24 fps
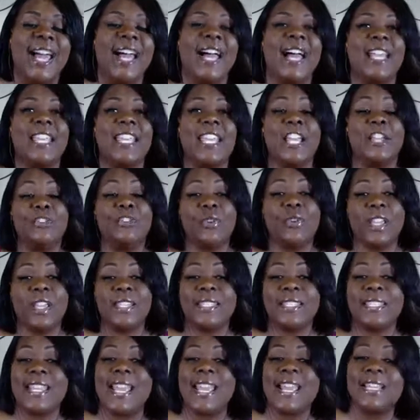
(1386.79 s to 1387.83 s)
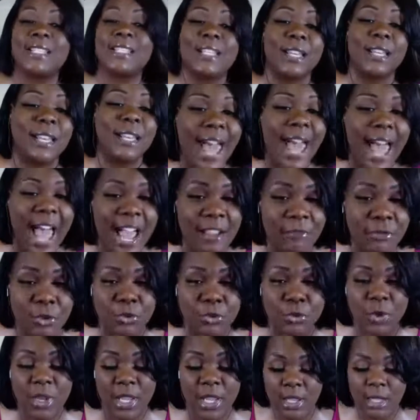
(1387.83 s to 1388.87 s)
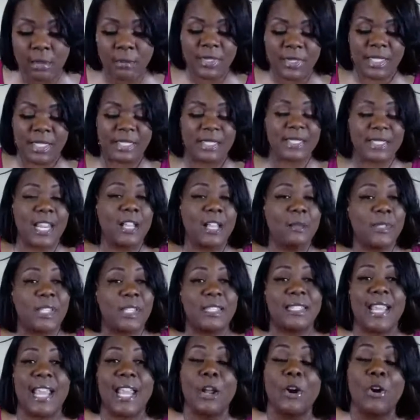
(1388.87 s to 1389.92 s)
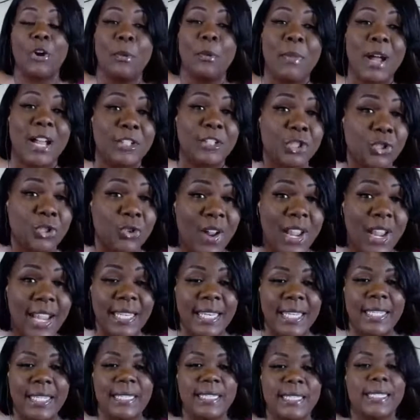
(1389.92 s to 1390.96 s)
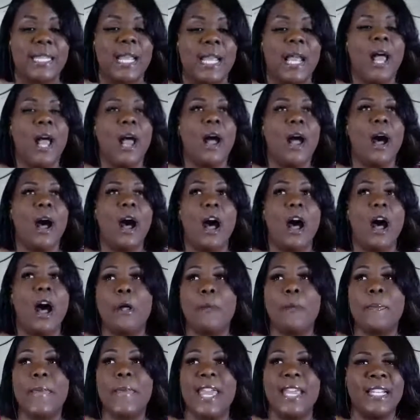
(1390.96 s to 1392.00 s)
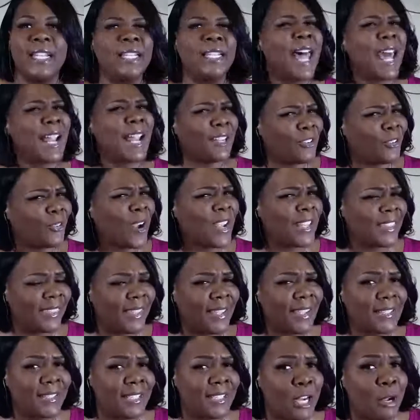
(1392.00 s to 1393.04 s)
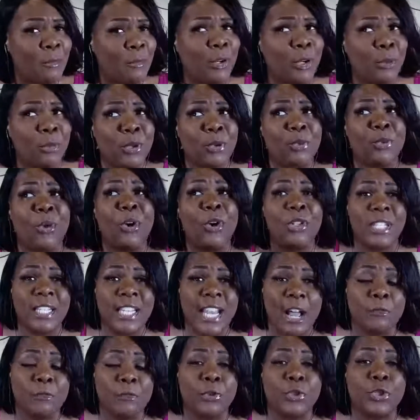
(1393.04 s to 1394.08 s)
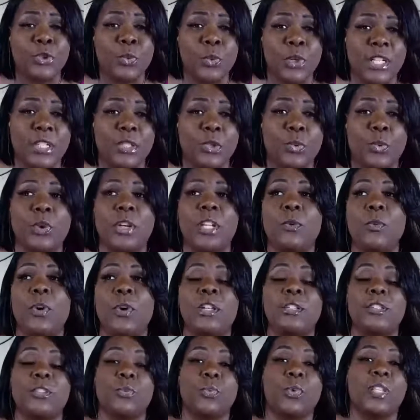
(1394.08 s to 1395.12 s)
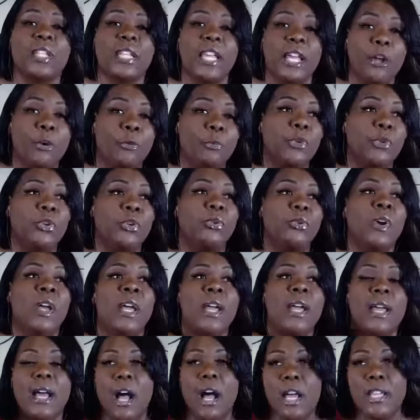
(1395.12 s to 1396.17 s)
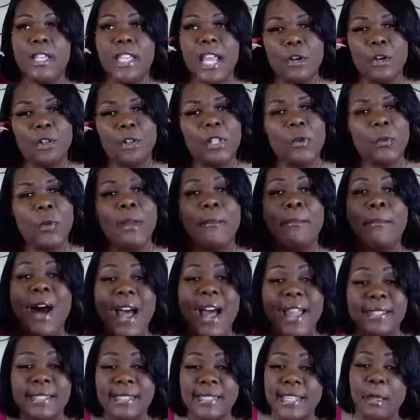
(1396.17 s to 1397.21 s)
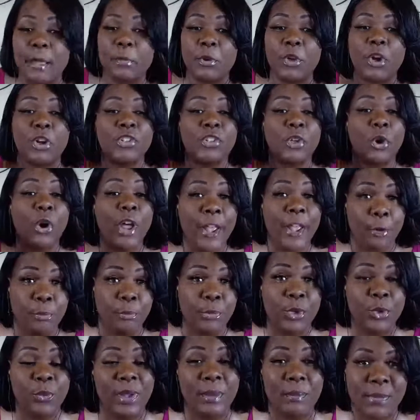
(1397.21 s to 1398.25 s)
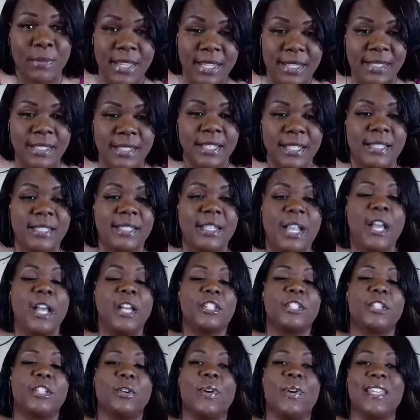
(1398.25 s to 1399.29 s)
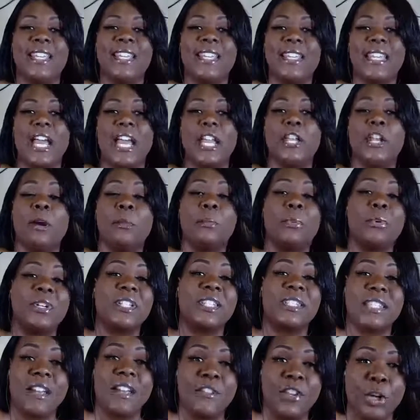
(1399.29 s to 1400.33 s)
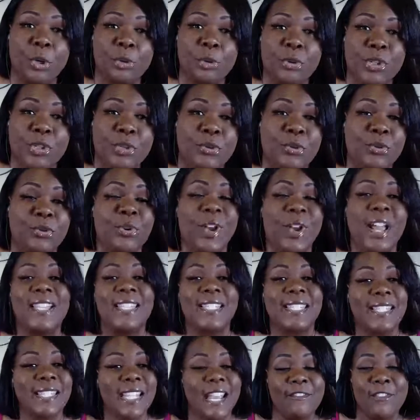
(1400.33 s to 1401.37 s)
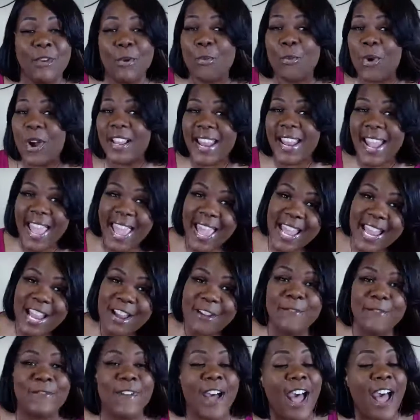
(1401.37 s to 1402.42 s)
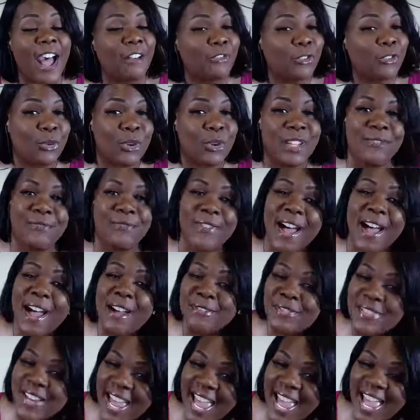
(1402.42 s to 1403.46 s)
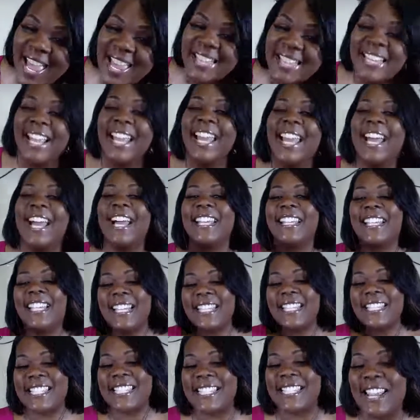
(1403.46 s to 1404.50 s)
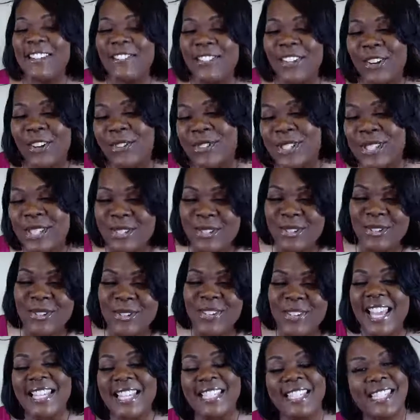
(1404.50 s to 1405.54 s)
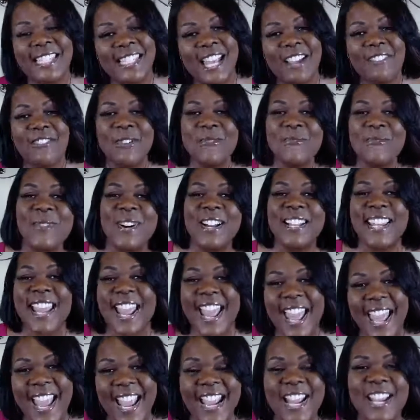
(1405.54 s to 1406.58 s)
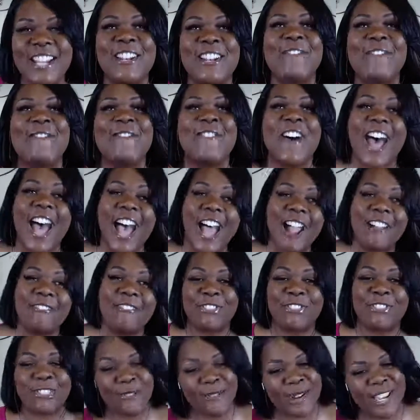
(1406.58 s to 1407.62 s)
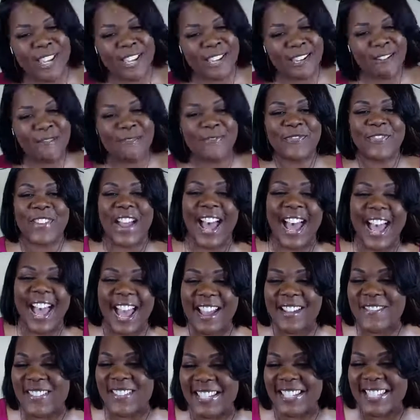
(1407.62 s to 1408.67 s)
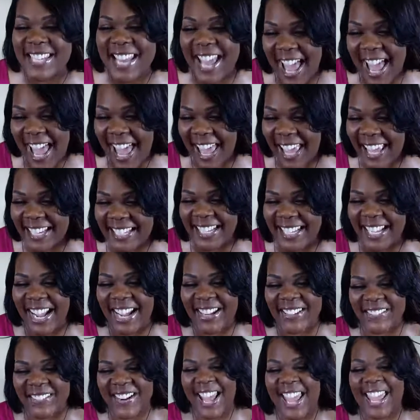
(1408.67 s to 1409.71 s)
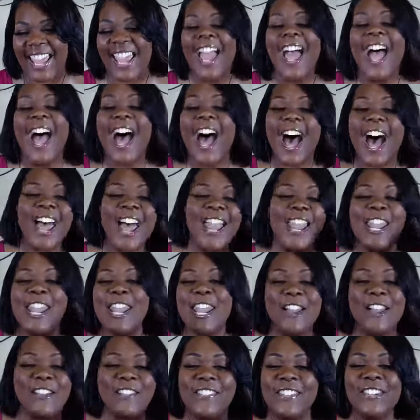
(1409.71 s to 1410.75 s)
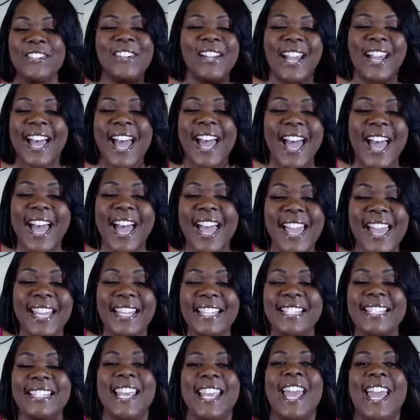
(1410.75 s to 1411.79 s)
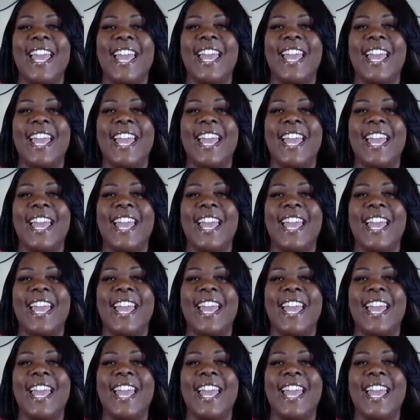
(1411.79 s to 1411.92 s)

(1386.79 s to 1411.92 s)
Again, you can text live streams to stay up to date on my trainings. And a lot of great things that I'm going to be rolling out for 2021 to really help you, not only with mindset, but also help you in business. So again, that number is 702-718-5359. Again, 702-718-5359. All right. I love you guys.